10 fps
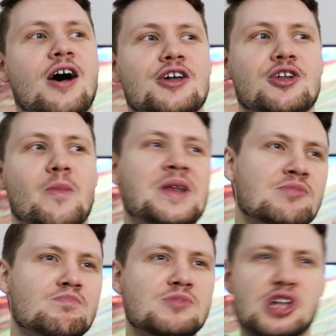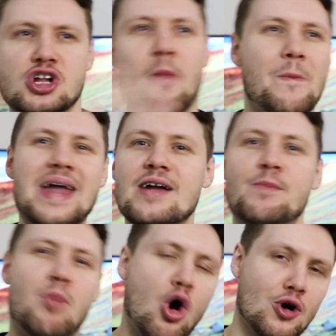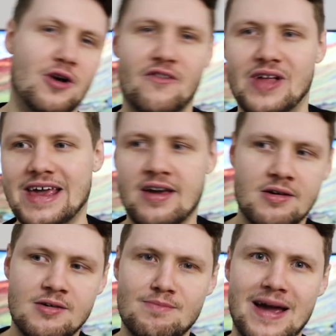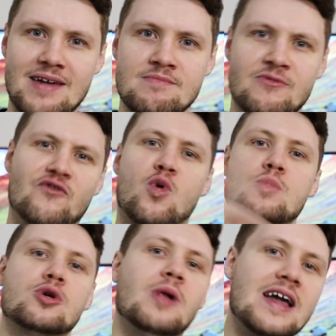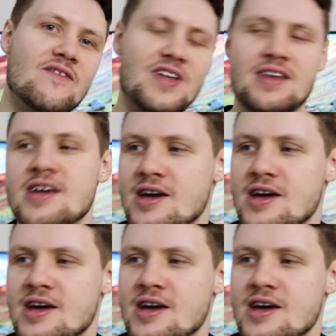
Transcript: uh, you know, been such a big part of like my former life and